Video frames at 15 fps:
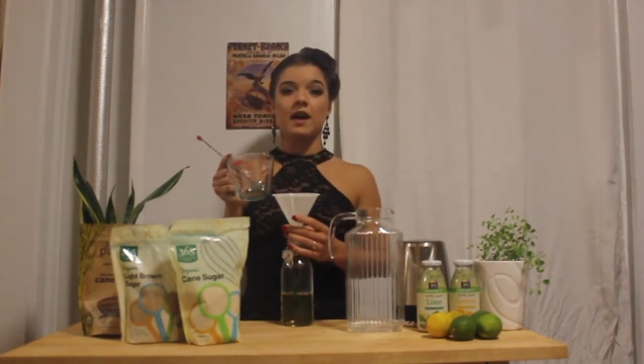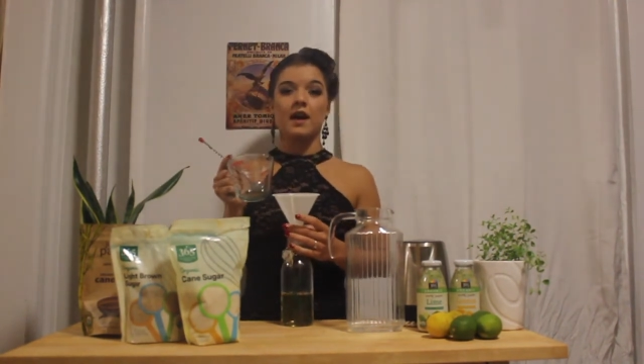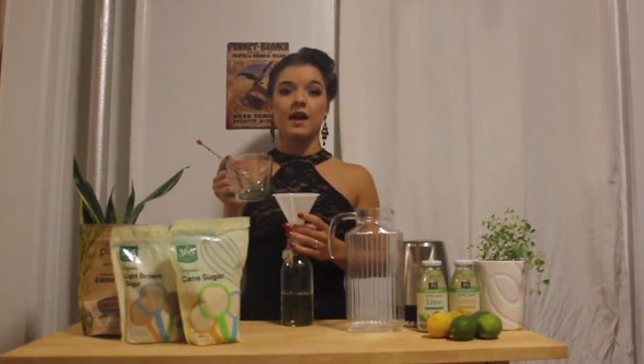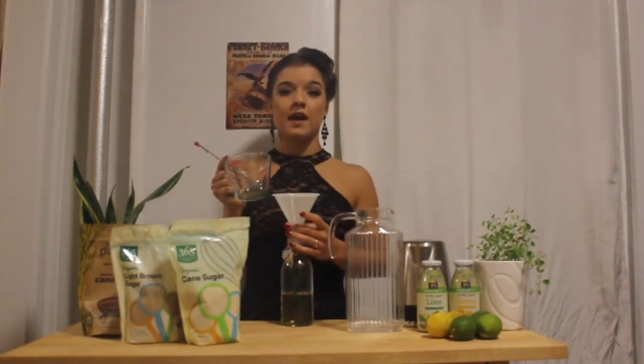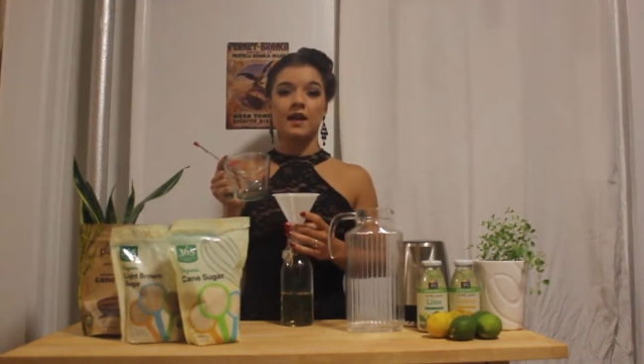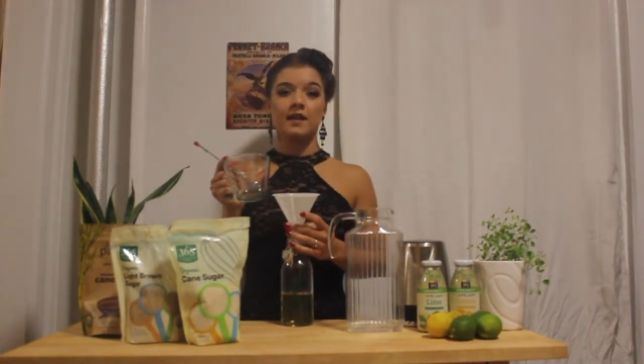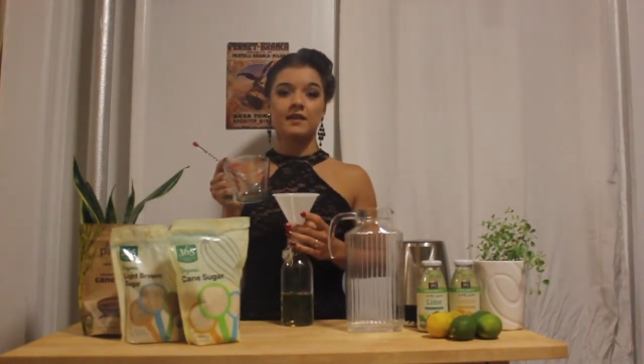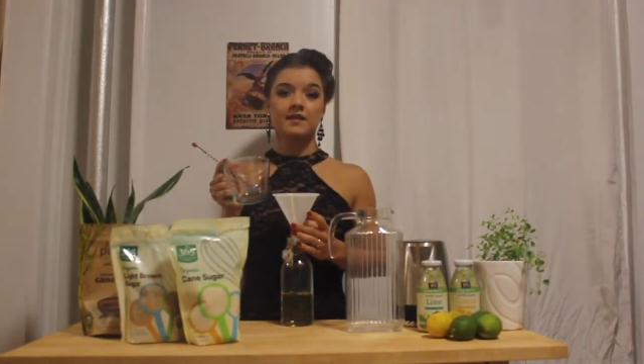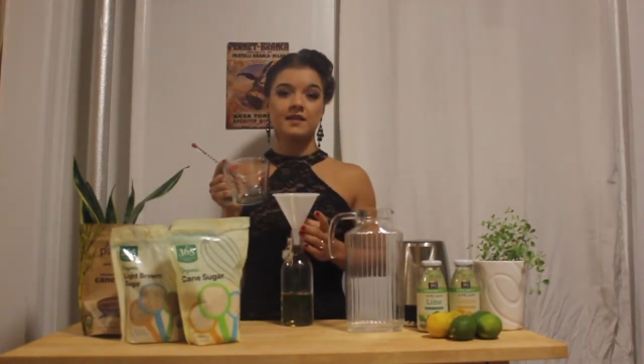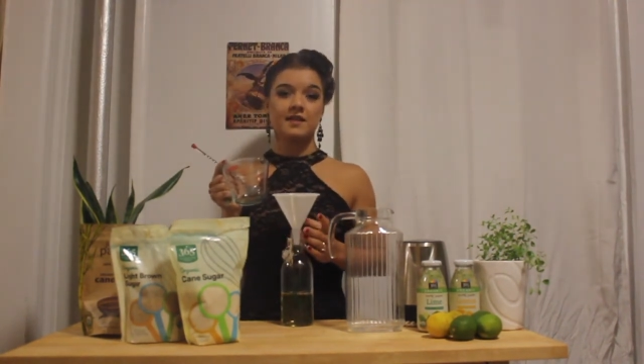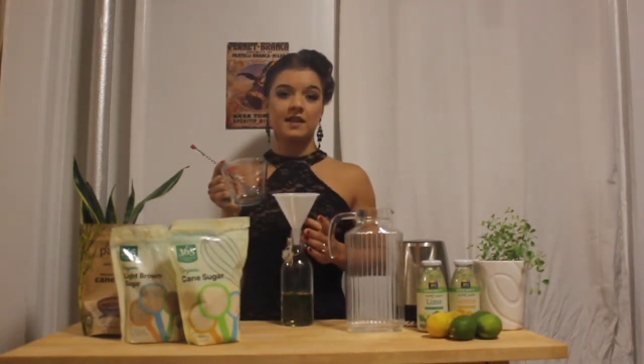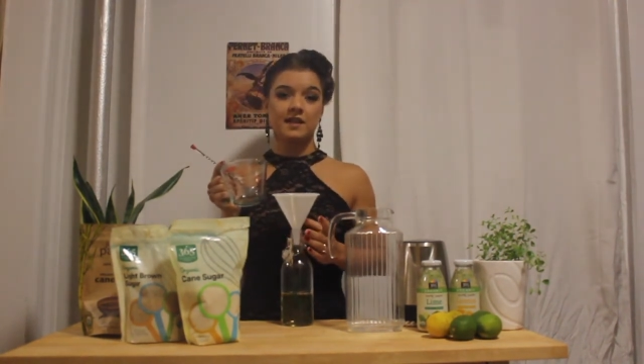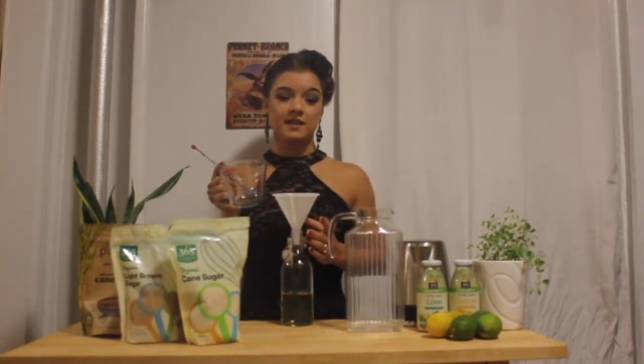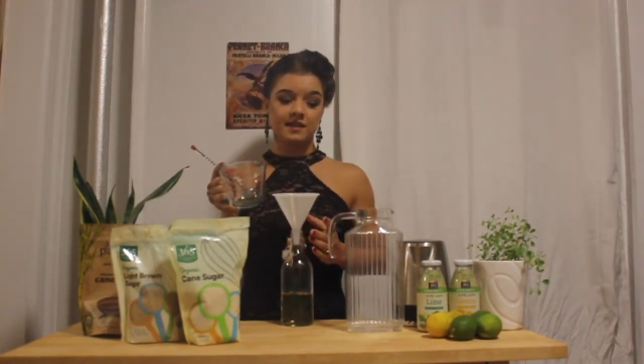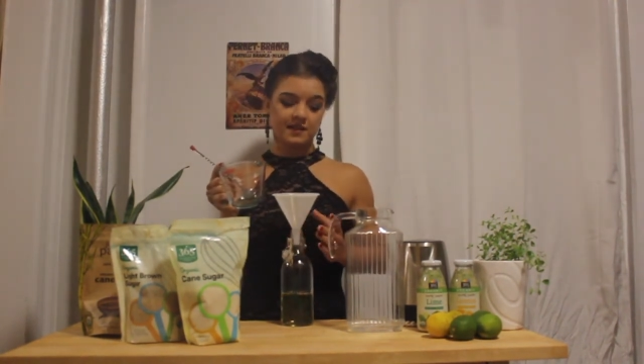And
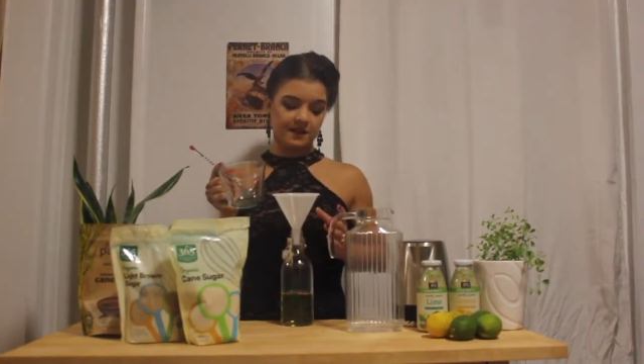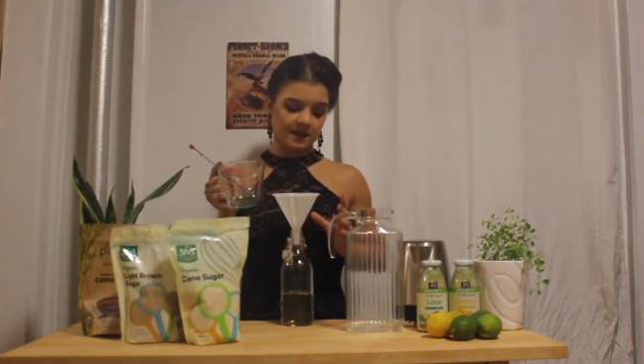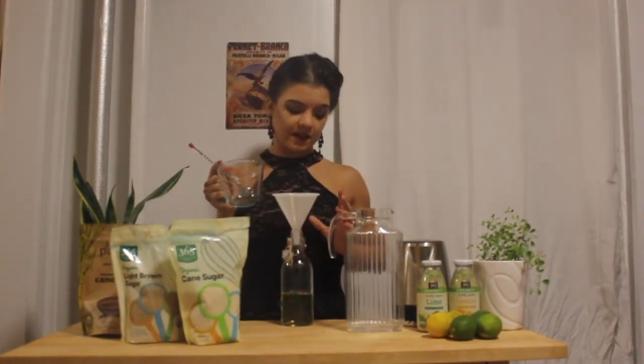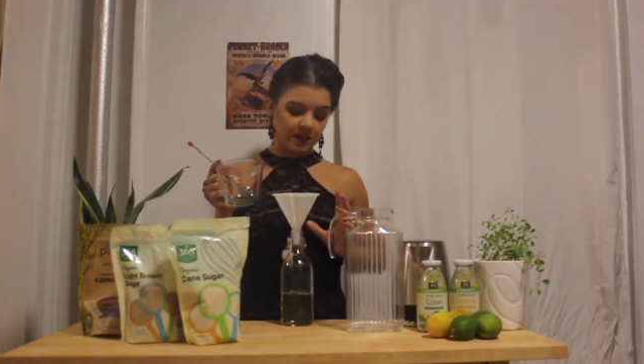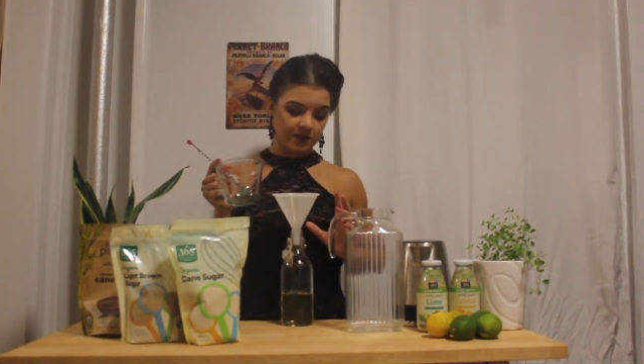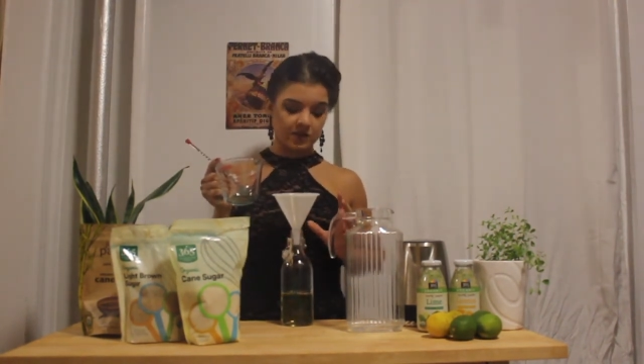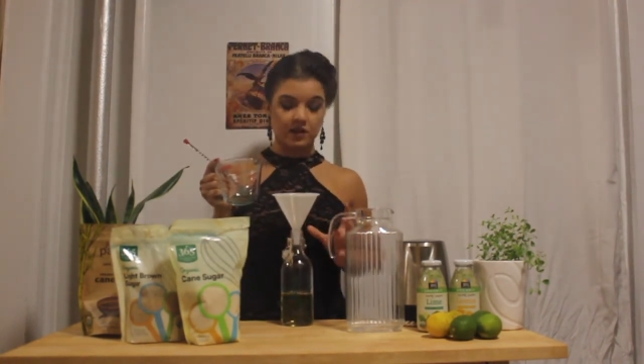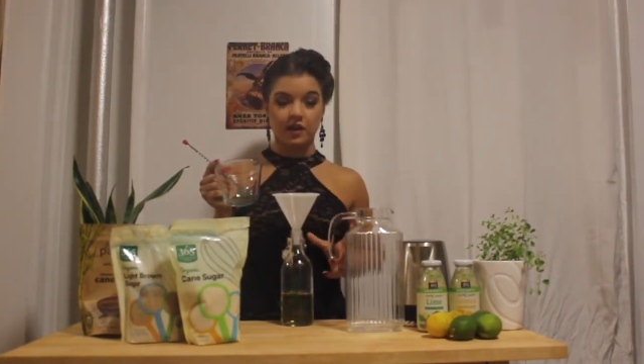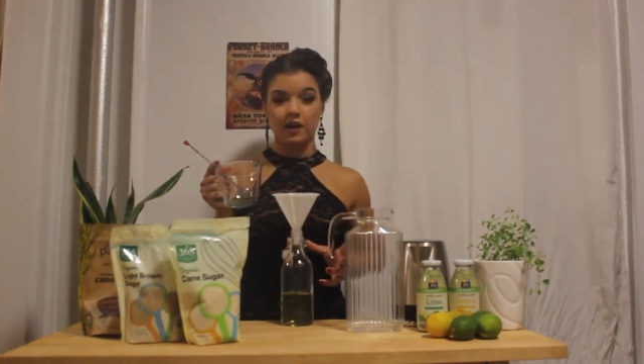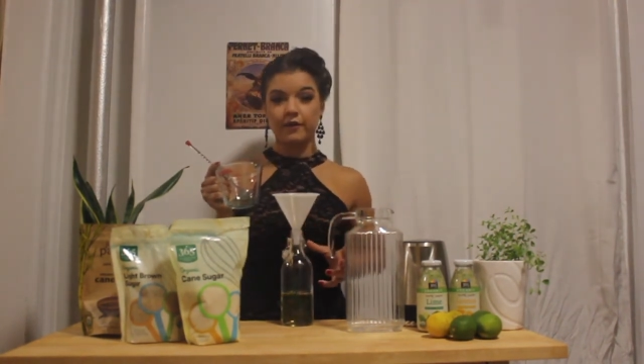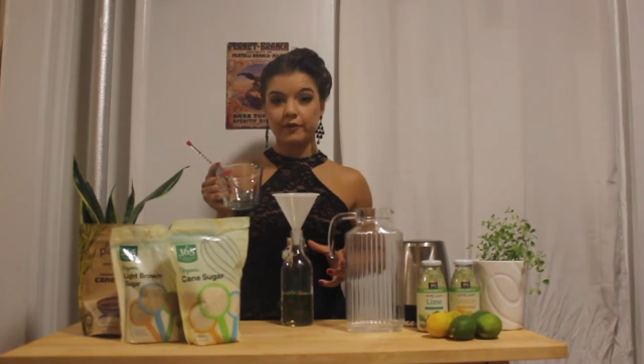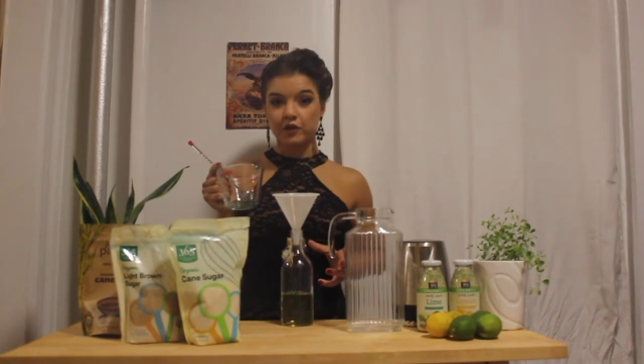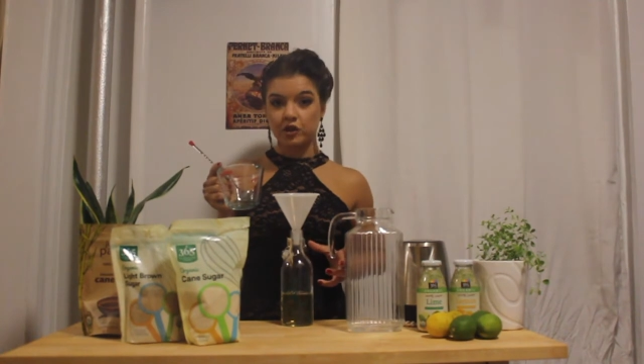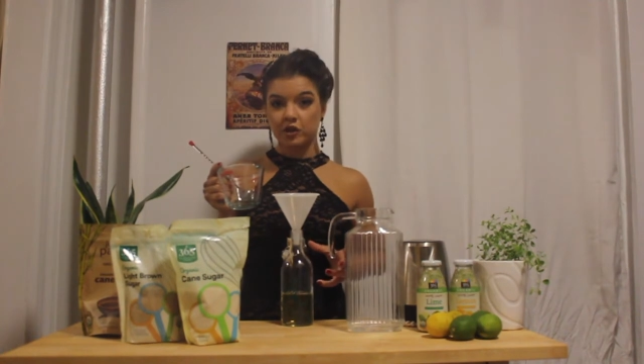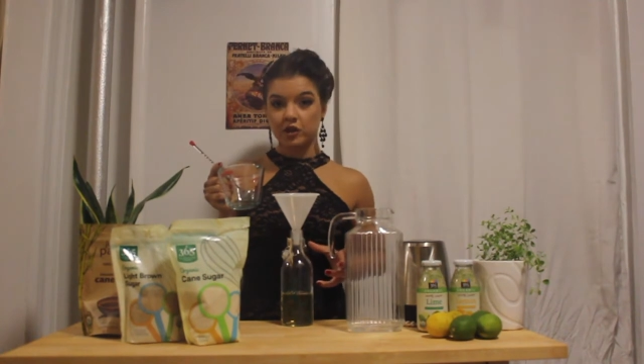since there's a lot
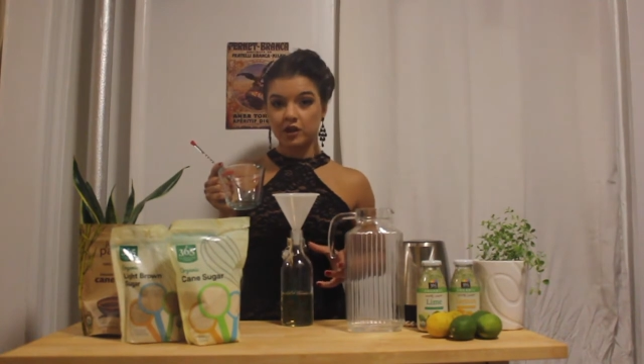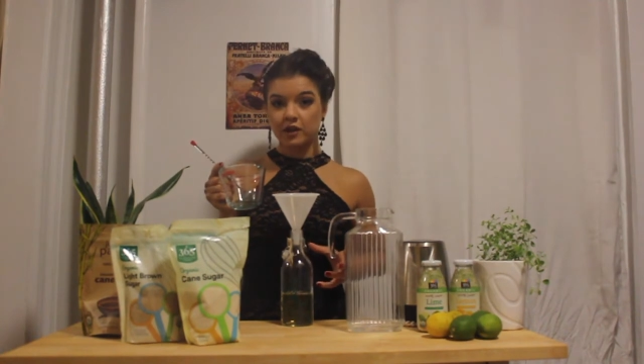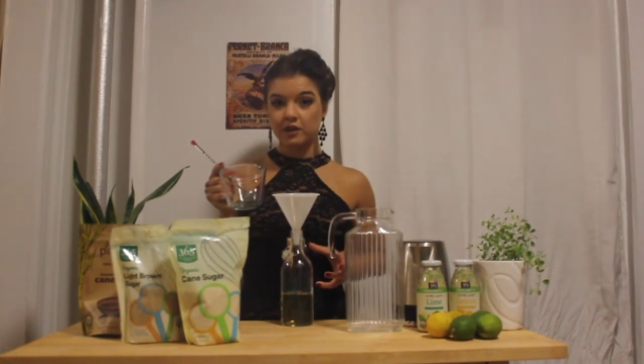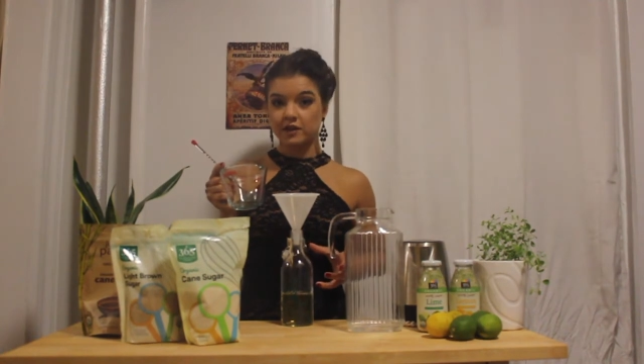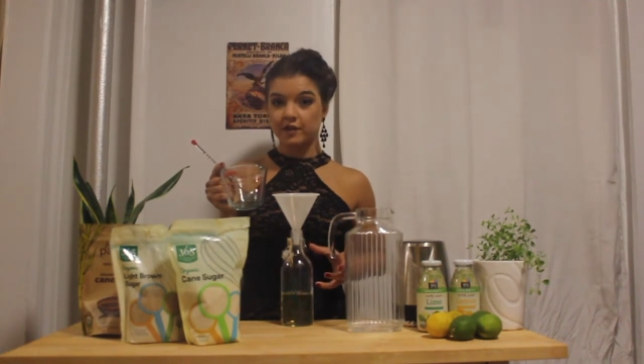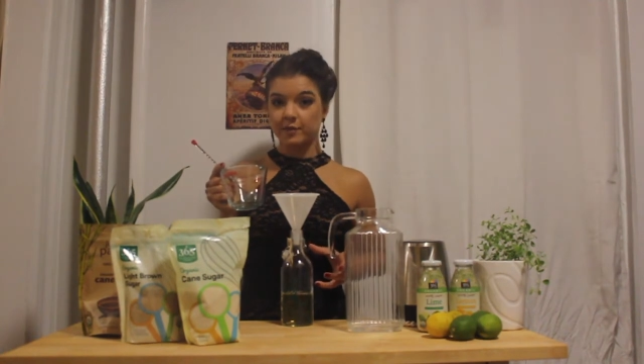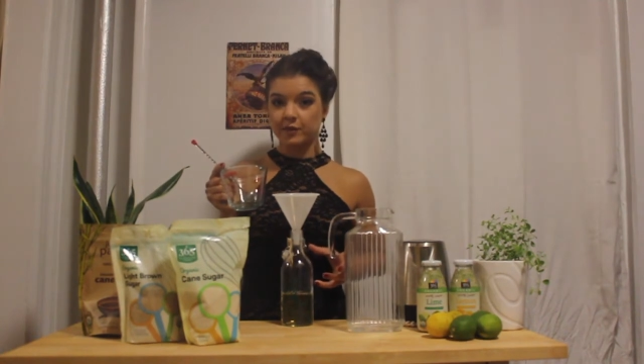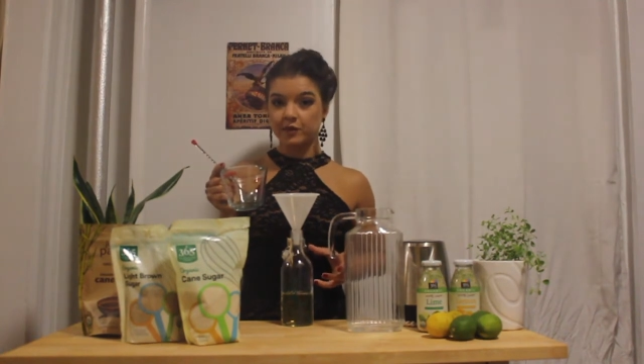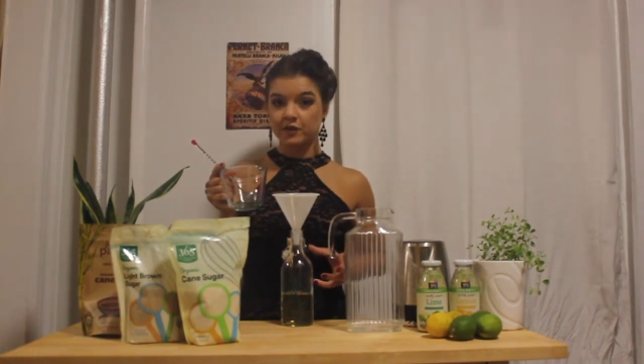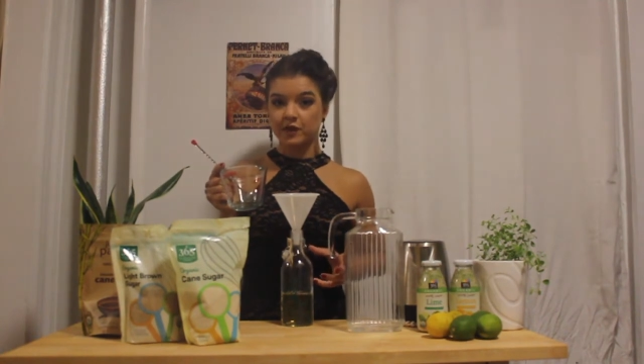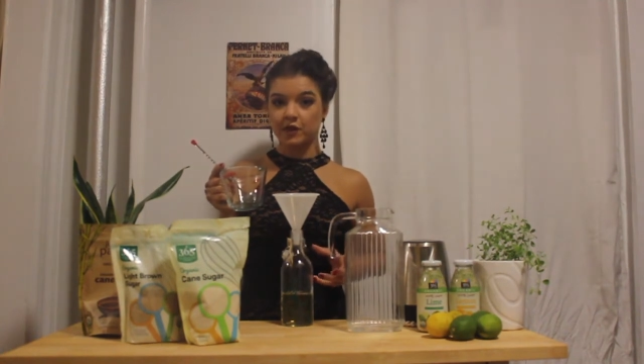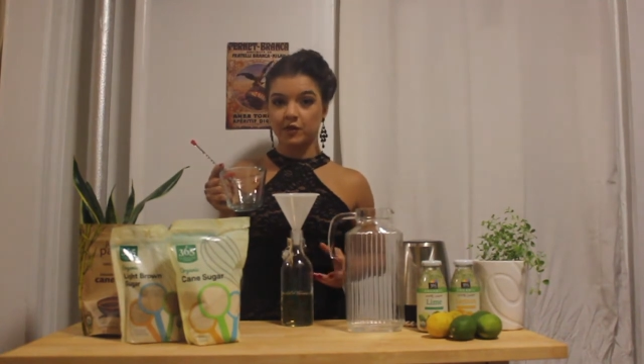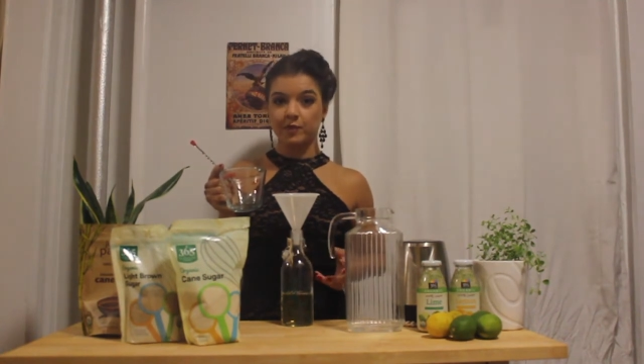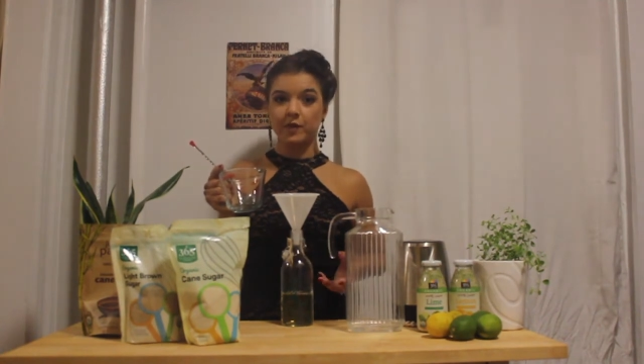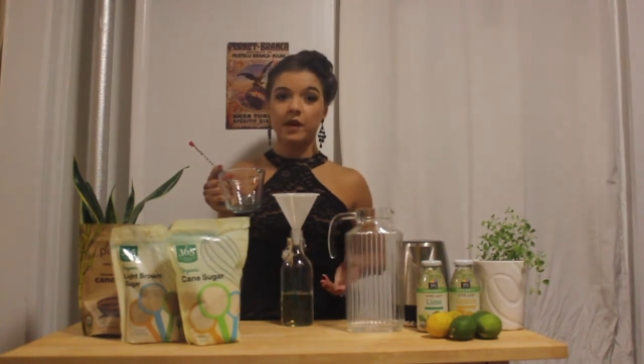of sugar in simple syrup,